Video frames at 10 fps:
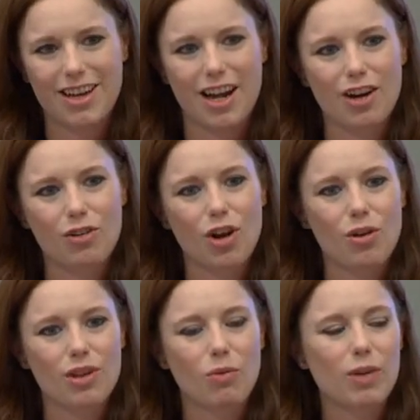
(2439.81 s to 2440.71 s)
And I don't
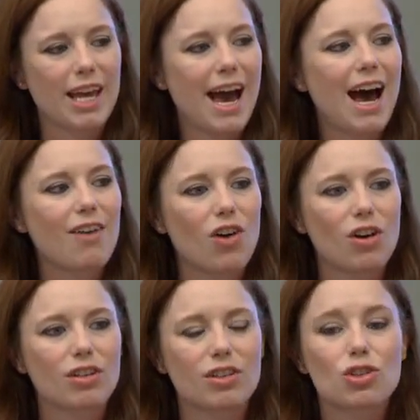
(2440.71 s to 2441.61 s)
know that we have
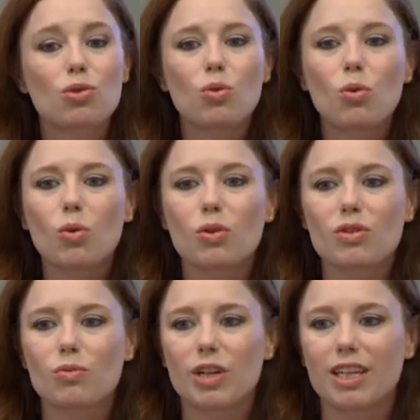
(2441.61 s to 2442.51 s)
all the
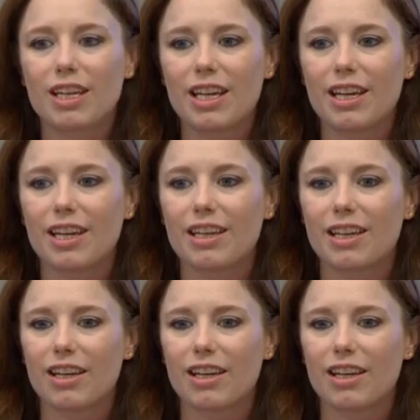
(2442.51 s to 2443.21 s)
tools we need